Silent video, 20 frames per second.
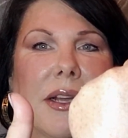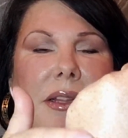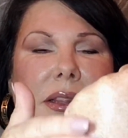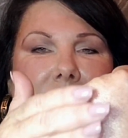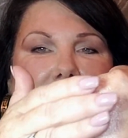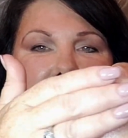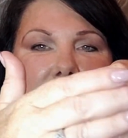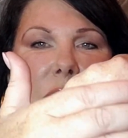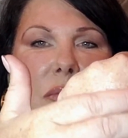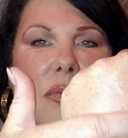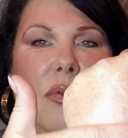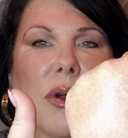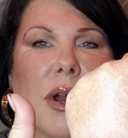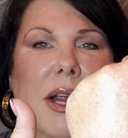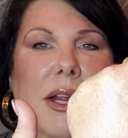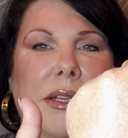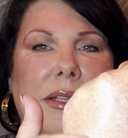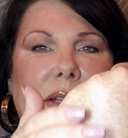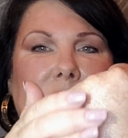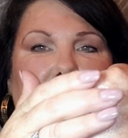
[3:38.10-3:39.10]
And then it
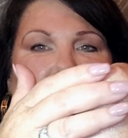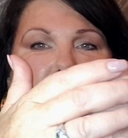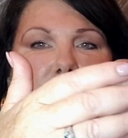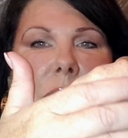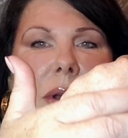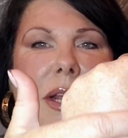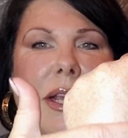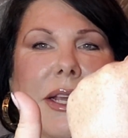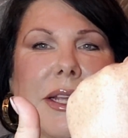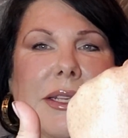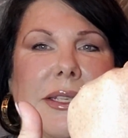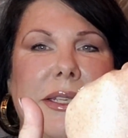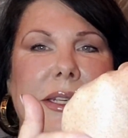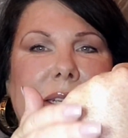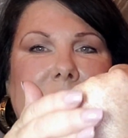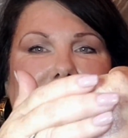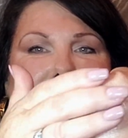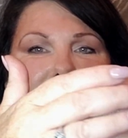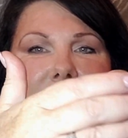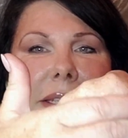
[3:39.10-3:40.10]
breaks it open, it gets
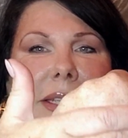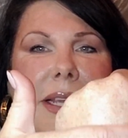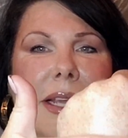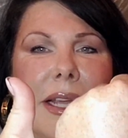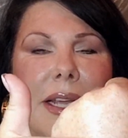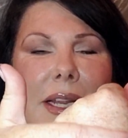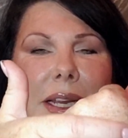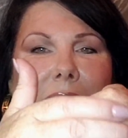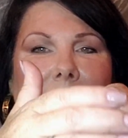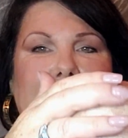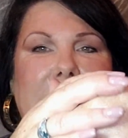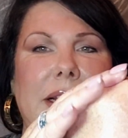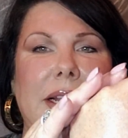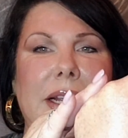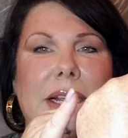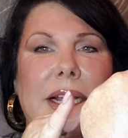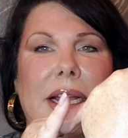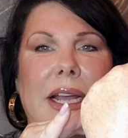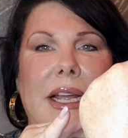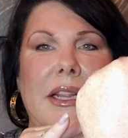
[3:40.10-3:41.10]
into the skin,
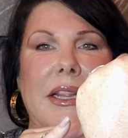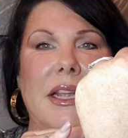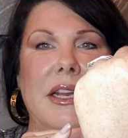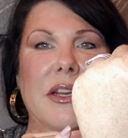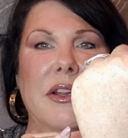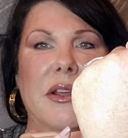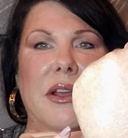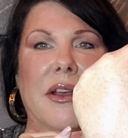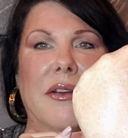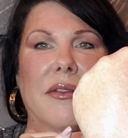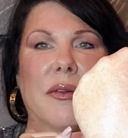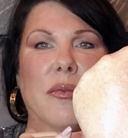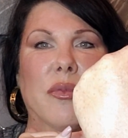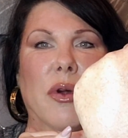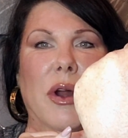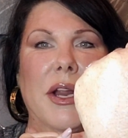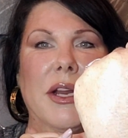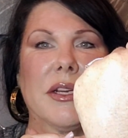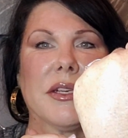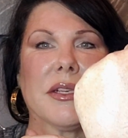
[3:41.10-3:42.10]
and then you have a
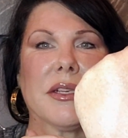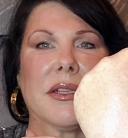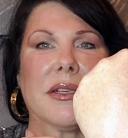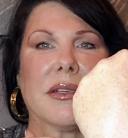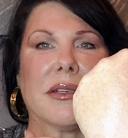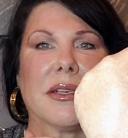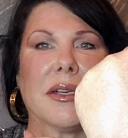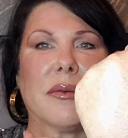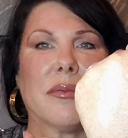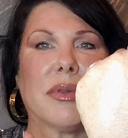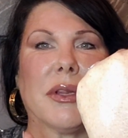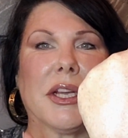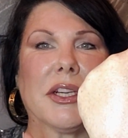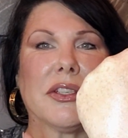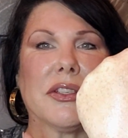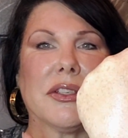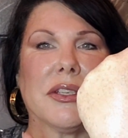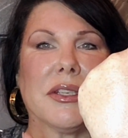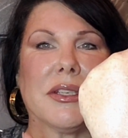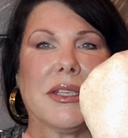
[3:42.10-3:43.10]
brightened
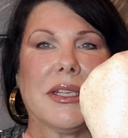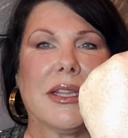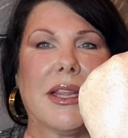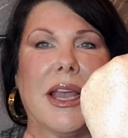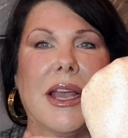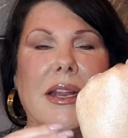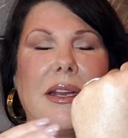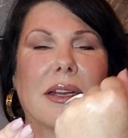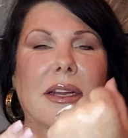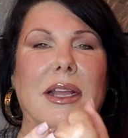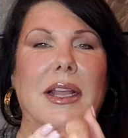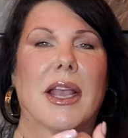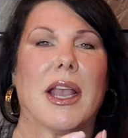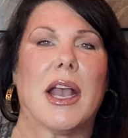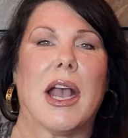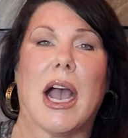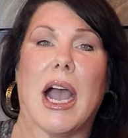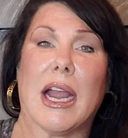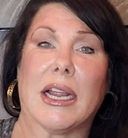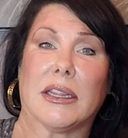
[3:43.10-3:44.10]
complexion. Do you see that?
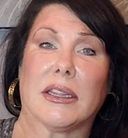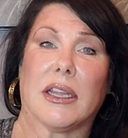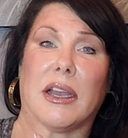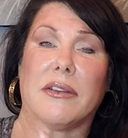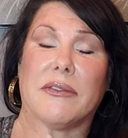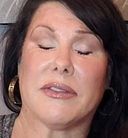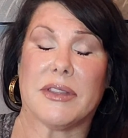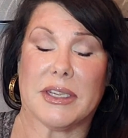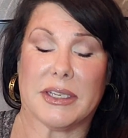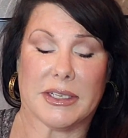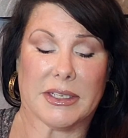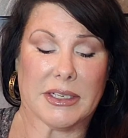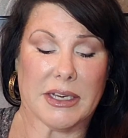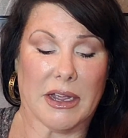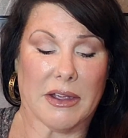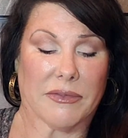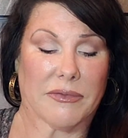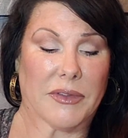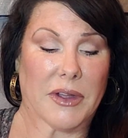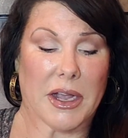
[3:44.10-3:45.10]
I love this
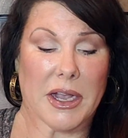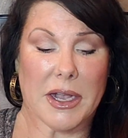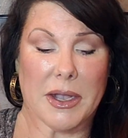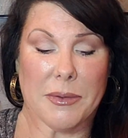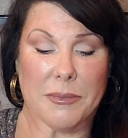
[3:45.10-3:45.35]
stuff.